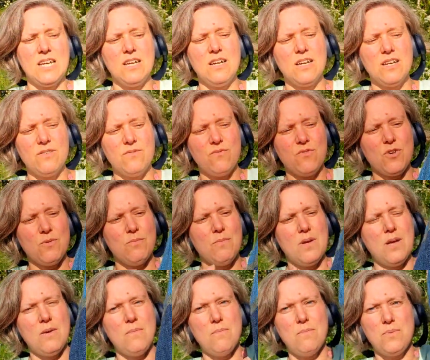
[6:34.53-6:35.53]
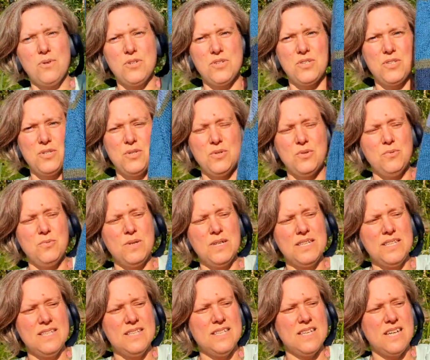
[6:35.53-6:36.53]
I got from a person who
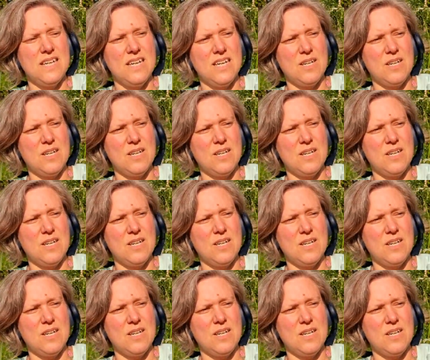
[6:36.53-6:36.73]
was